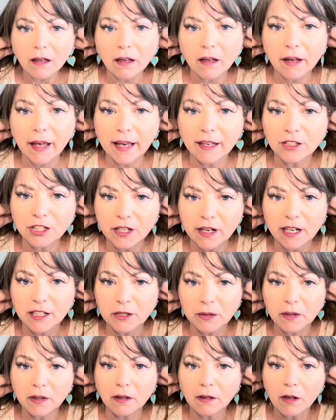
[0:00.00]
Okay, should I
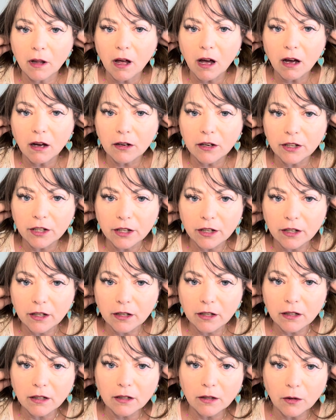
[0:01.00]
do it
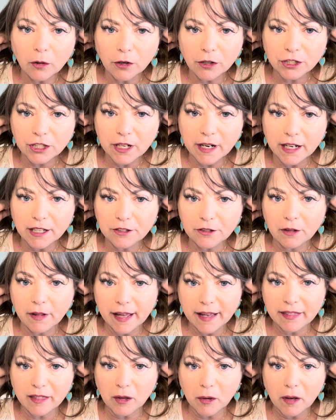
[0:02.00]
longer or should I do
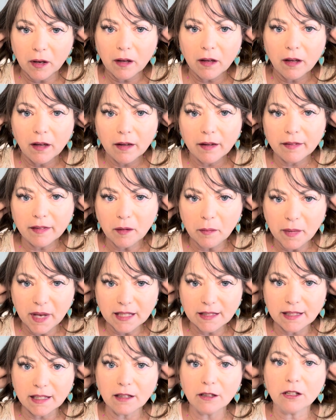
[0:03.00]
like the
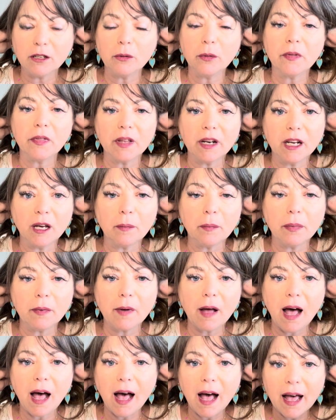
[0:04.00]
messy look with it up
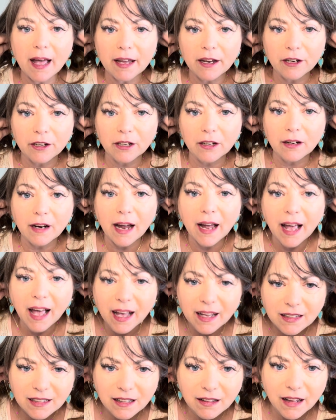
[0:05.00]
higher? I
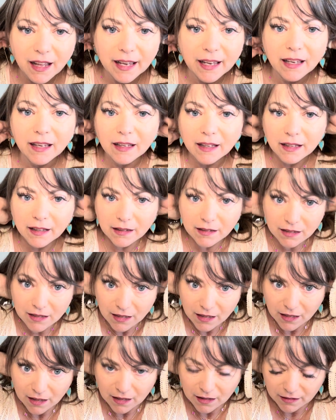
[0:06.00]
kind of like it.
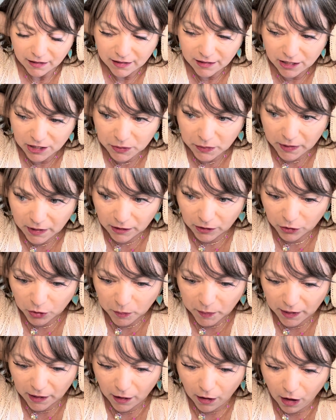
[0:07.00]
Let's do it a little
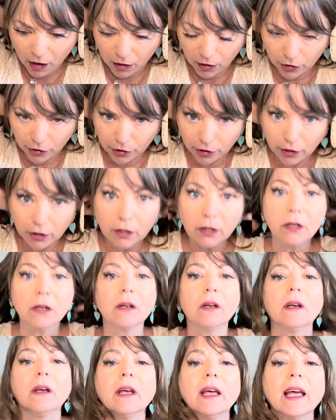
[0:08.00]
bit longer.
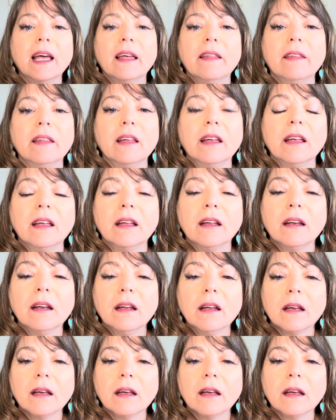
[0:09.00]
And then,